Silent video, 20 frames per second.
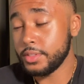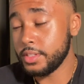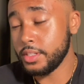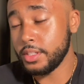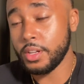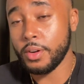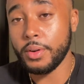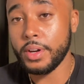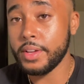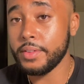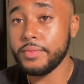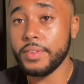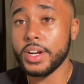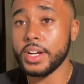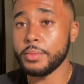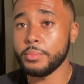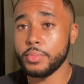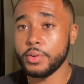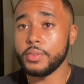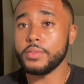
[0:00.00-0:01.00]
He
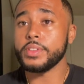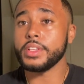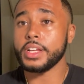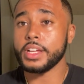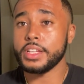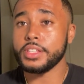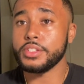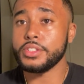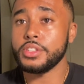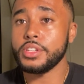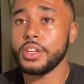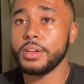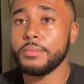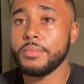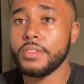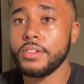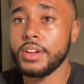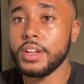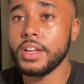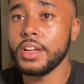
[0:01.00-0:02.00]
fucking proved it against
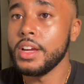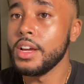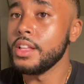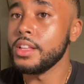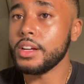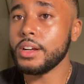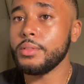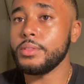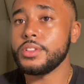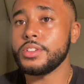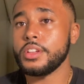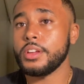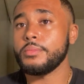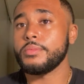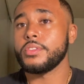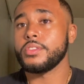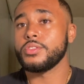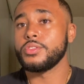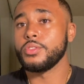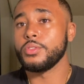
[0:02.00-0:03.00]
GM3. Look at what
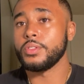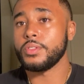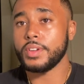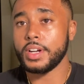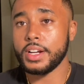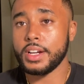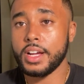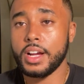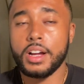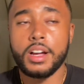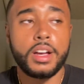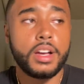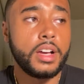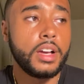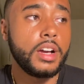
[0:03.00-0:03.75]
GM3 is doing right now.